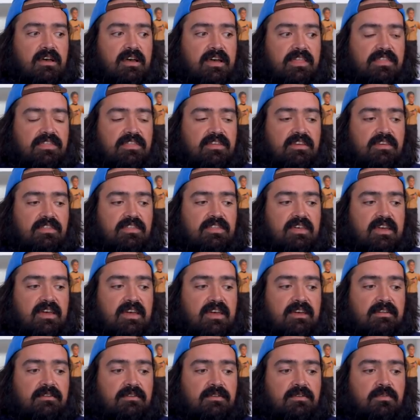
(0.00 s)
I think
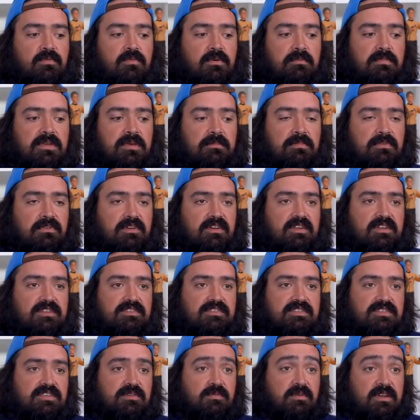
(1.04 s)
that what people are going to
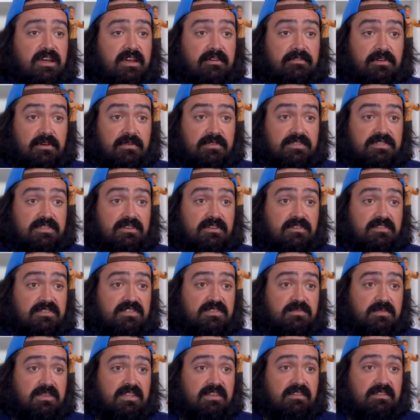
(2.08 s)
see, what I've always
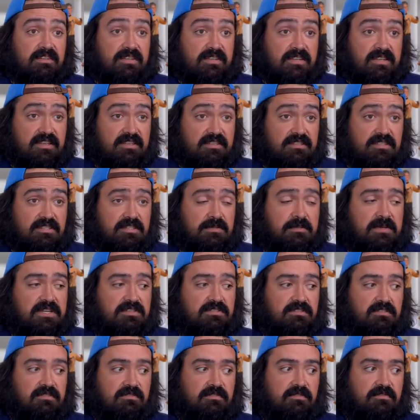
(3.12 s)
noticed with LEDs,
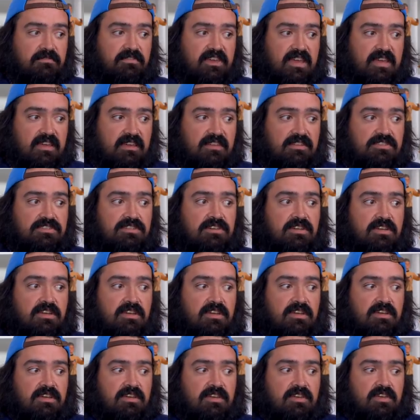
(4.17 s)
especially for veg,
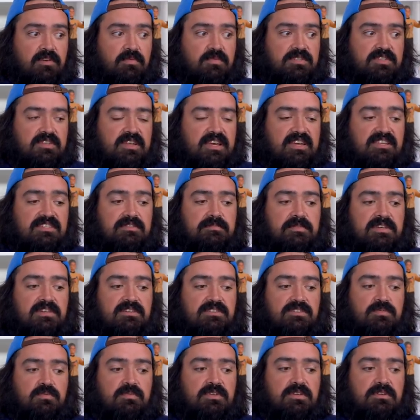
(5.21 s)
it was nice
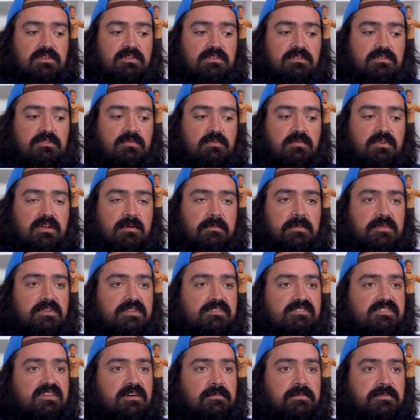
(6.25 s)
because we were able
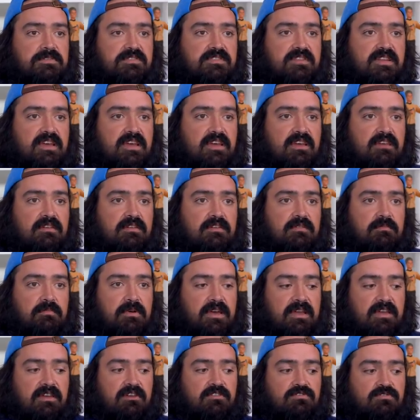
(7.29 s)
to double stack
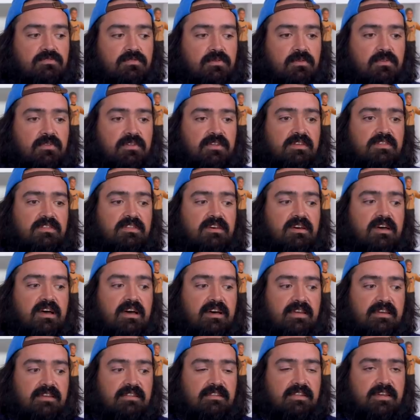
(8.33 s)
by controlling the
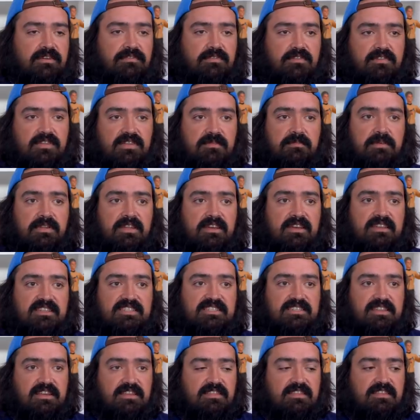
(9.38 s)
height level of the
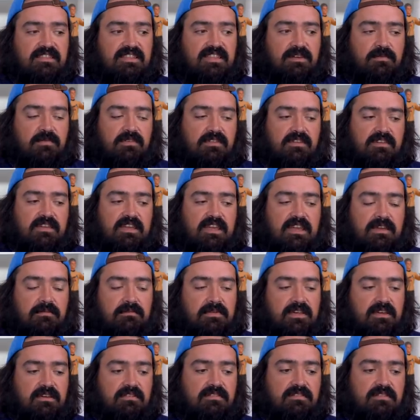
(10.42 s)
plants. And I think that really
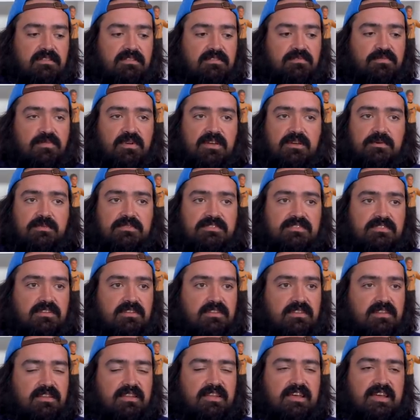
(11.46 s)
came down to the
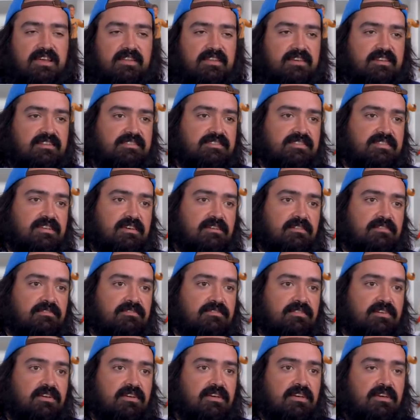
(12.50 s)
frequency of the lighting
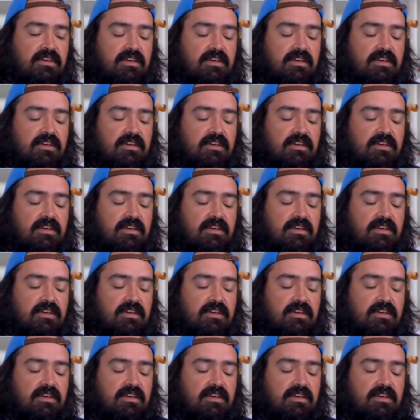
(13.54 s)
itself.